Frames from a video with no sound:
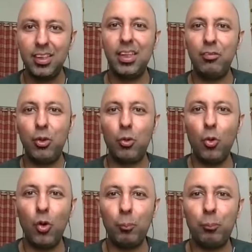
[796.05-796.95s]
They will
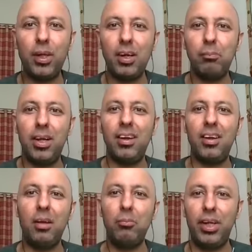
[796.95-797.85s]
go pick up that
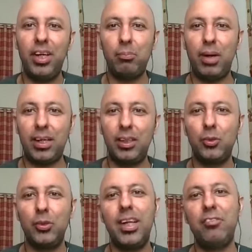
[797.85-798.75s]
and bring it back. And
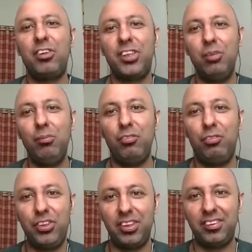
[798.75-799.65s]
so they're extremely
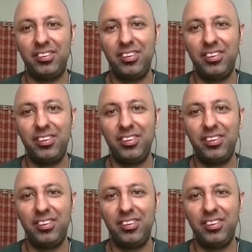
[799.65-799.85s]
efficient.